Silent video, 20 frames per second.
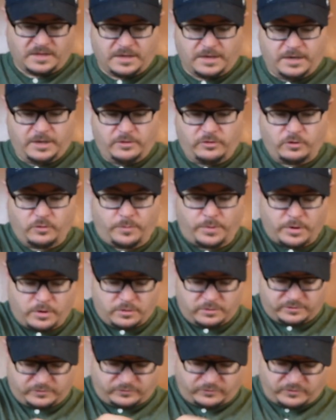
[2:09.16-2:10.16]
either
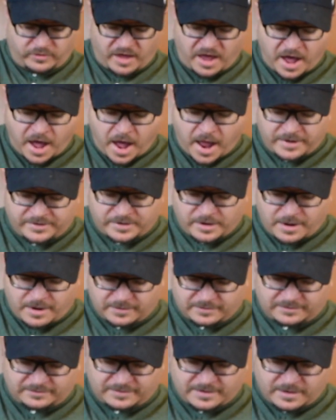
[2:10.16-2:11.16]
post for the hot
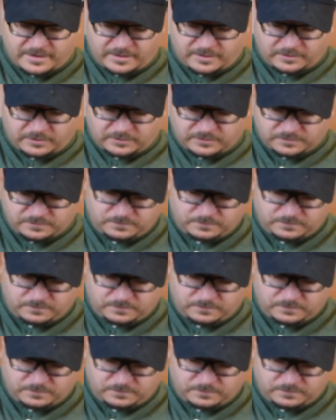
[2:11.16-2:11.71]
dog setting.